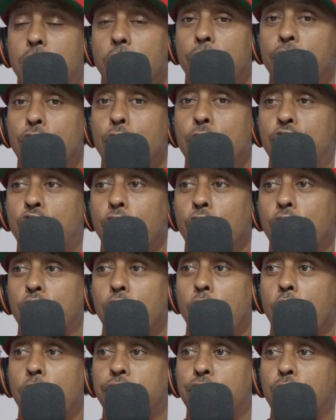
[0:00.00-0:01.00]
out. So no, whoa, you
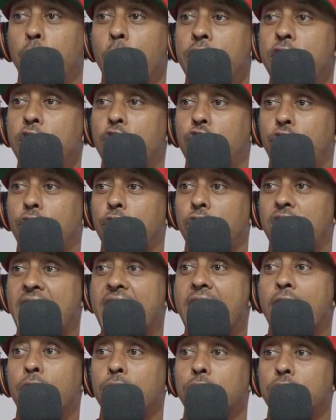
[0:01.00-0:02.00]
jerked whoa, whoa, off
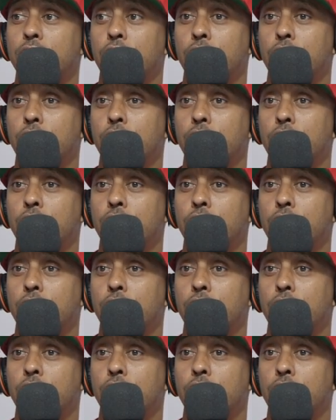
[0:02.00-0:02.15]
twenty I